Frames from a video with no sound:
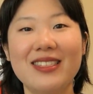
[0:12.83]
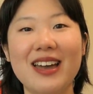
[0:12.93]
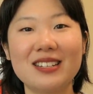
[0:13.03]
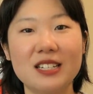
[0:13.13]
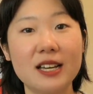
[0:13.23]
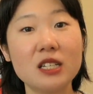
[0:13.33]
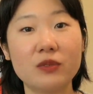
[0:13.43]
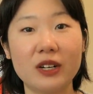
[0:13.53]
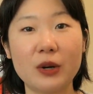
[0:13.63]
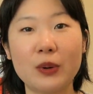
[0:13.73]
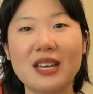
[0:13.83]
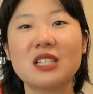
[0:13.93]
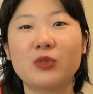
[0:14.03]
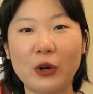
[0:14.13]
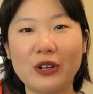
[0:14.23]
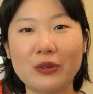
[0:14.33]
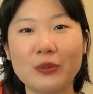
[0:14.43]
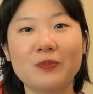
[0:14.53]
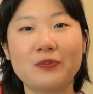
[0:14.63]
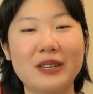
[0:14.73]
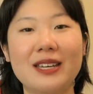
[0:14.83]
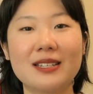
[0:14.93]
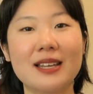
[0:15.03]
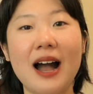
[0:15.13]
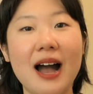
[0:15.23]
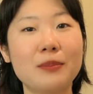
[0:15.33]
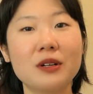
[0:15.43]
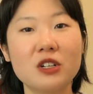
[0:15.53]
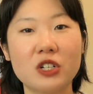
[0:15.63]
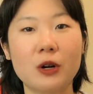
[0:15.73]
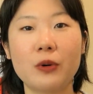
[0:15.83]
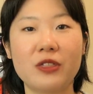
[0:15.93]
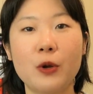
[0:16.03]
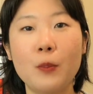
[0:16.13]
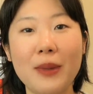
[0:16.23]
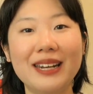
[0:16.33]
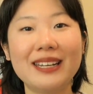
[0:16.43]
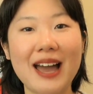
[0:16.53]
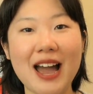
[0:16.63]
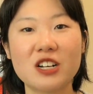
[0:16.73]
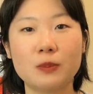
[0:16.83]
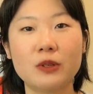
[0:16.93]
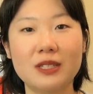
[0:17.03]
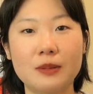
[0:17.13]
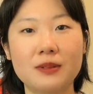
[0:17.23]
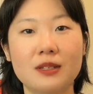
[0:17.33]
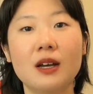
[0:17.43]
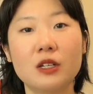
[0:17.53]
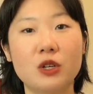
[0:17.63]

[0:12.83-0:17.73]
then today's video is for you because I'm going to share with you many actionable tips